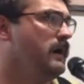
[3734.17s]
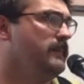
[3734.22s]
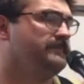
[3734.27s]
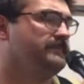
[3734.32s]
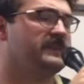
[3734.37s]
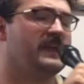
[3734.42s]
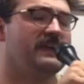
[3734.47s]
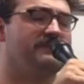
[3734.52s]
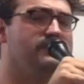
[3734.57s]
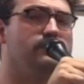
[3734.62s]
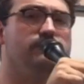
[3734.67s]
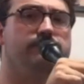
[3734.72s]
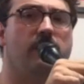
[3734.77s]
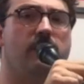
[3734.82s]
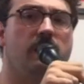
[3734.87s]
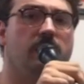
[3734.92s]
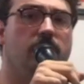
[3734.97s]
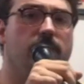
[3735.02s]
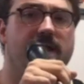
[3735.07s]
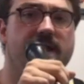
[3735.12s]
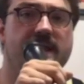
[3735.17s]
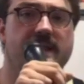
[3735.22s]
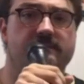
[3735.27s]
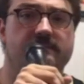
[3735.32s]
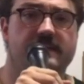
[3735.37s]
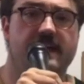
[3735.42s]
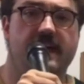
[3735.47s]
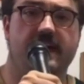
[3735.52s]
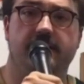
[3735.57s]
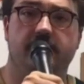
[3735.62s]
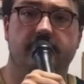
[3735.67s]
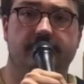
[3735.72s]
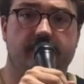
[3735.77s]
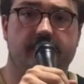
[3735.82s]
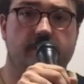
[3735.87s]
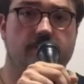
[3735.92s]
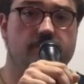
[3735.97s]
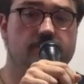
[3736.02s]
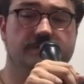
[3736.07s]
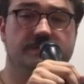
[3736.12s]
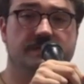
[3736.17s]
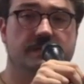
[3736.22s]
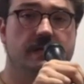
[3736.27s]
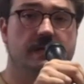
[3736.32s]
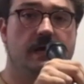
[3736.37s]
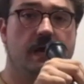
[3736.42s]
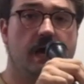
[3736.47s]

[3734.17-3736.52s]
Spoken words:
If you follow any of the interviews